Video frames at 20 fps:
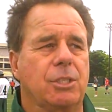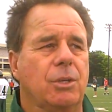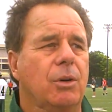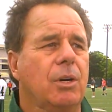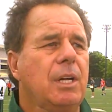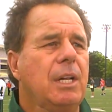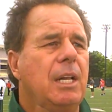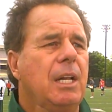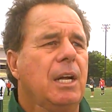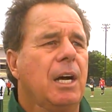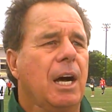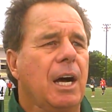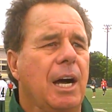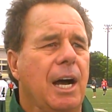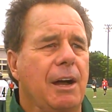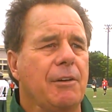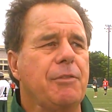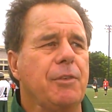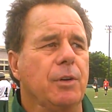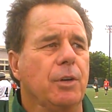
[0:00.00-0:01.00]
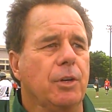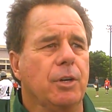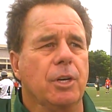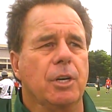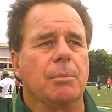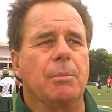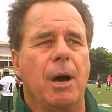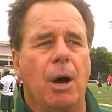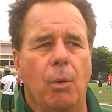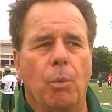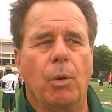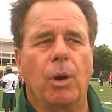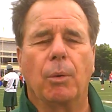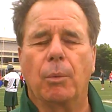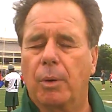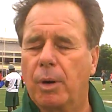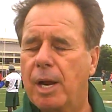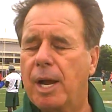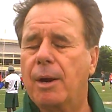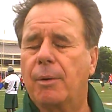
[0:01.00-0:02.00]
So I feel good about where
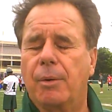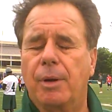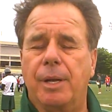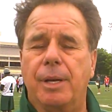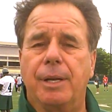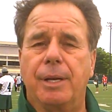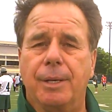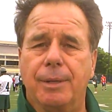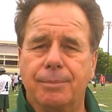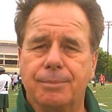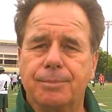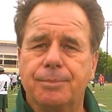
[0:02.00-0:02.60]
we're at right now.